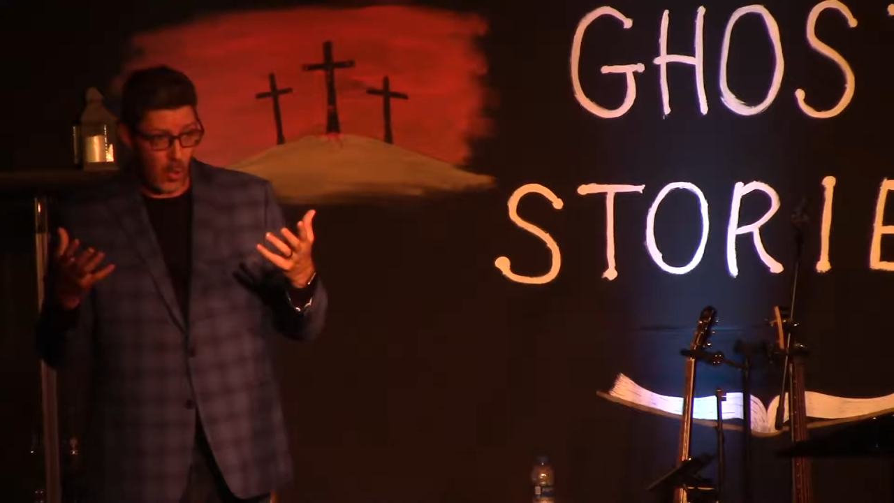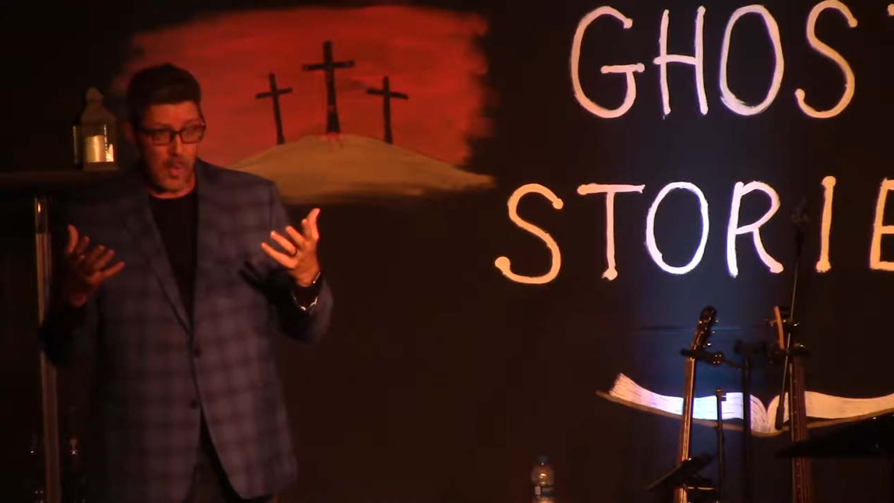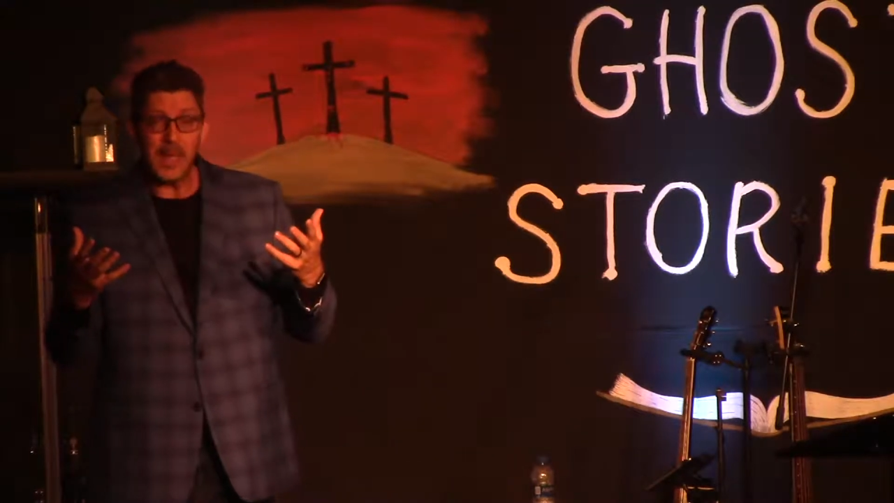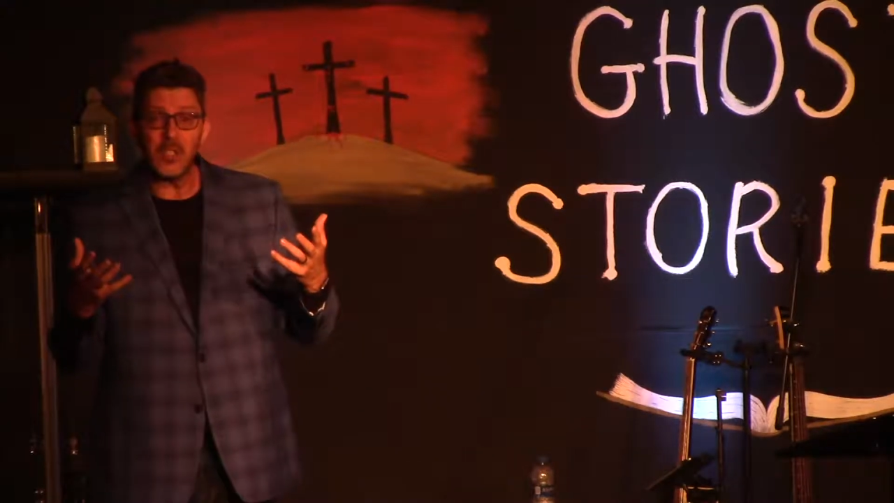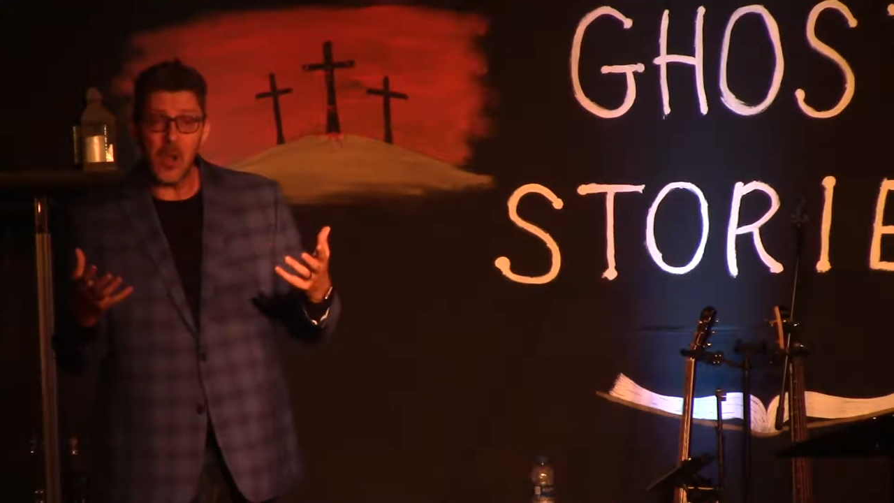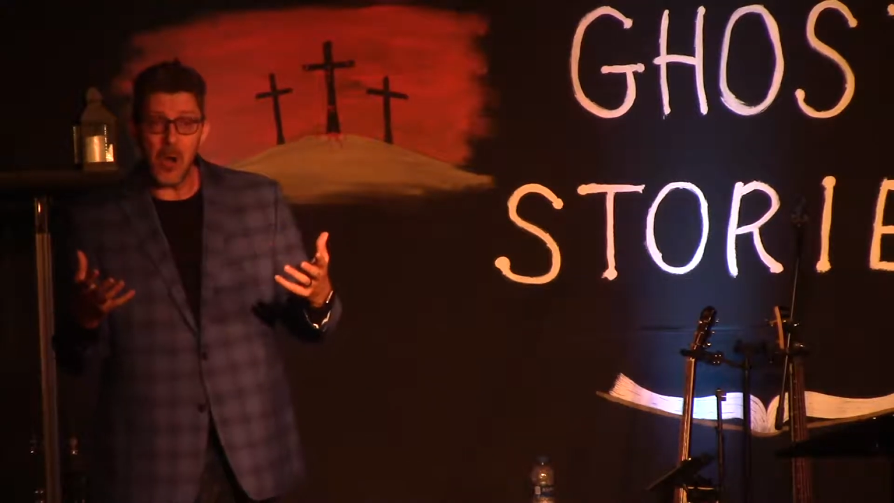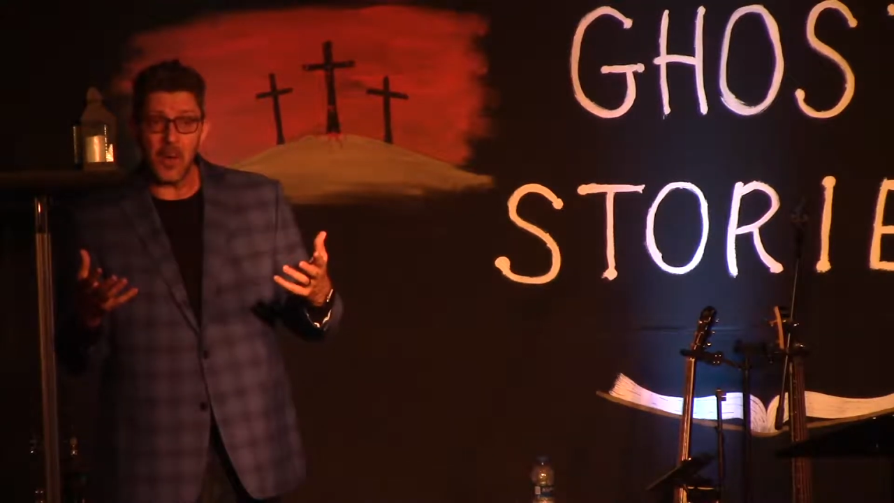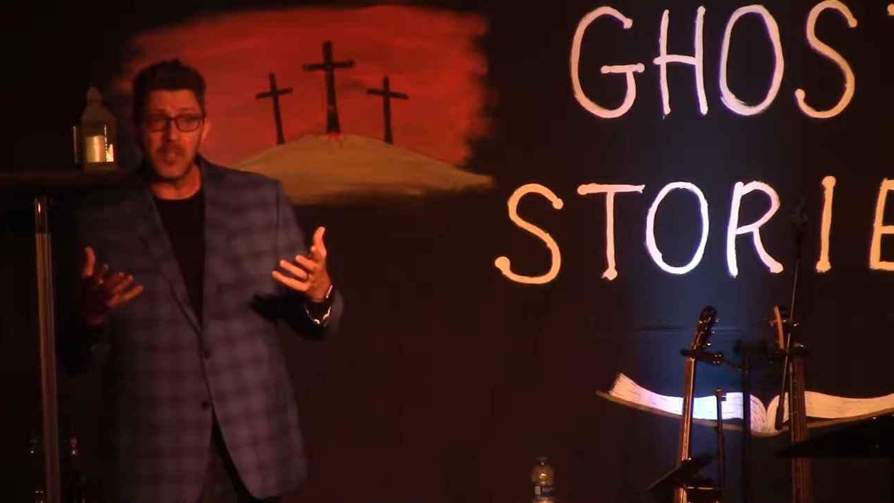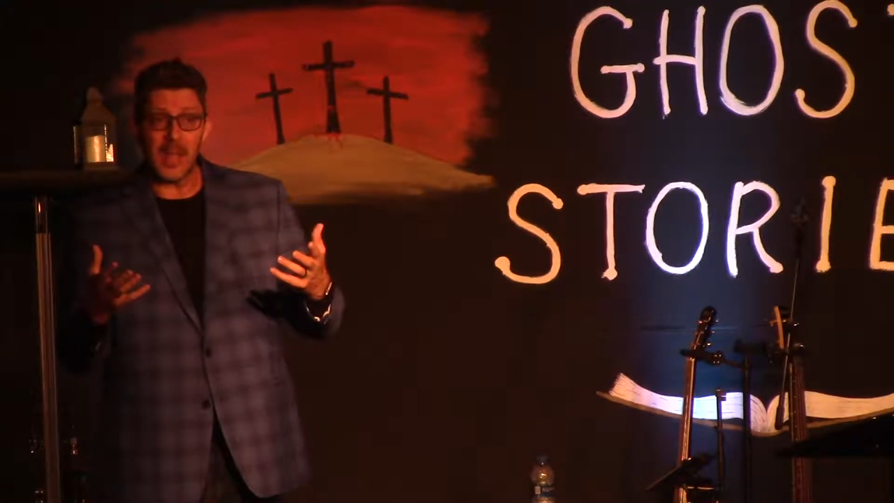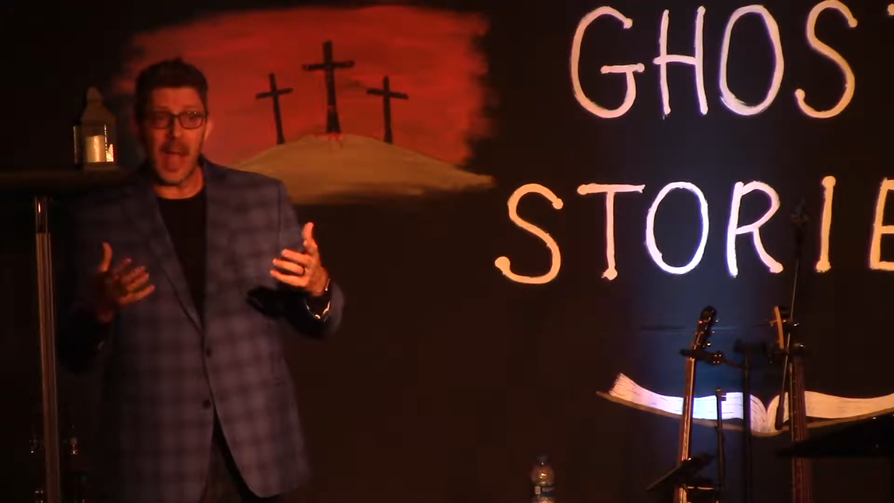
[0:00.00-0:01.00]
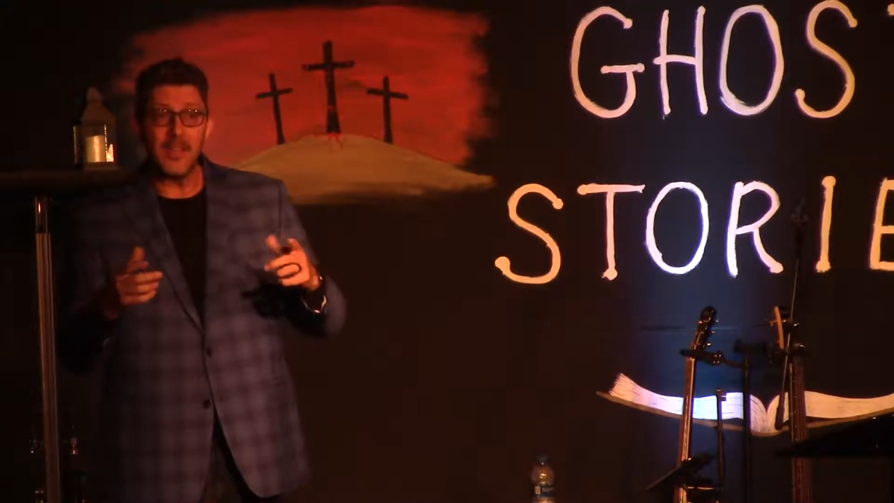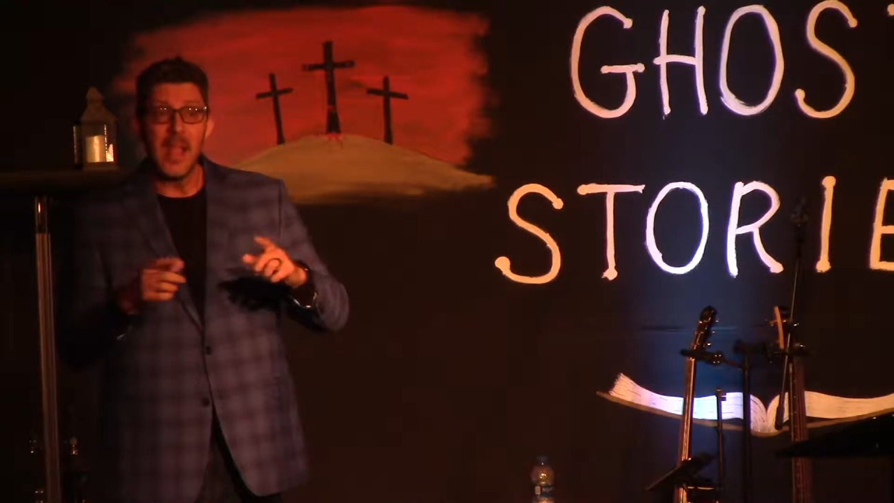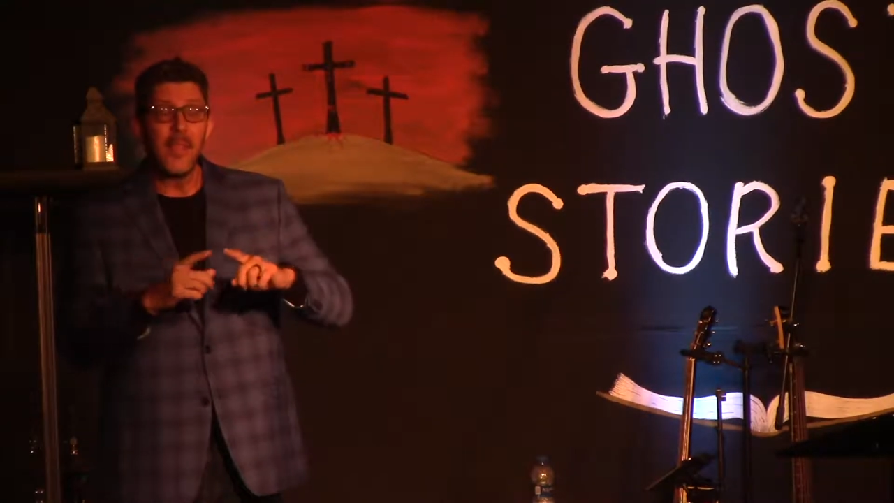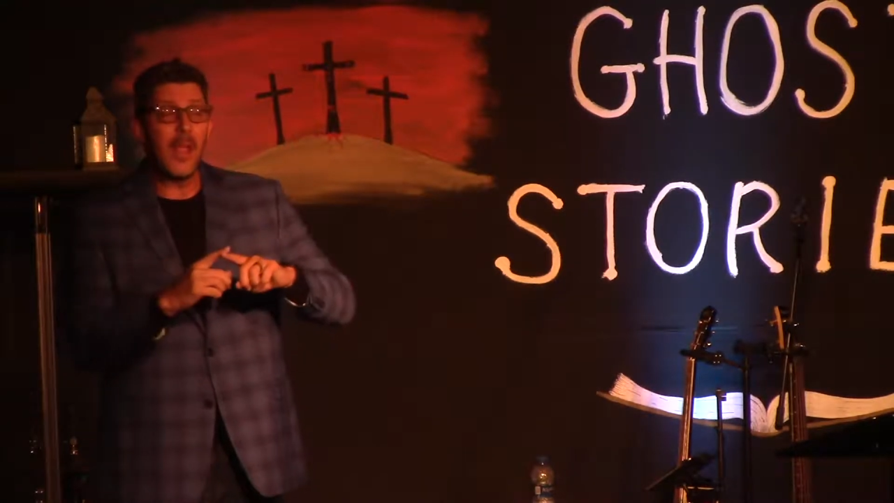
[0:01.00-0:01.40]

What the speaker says: will be circumcised,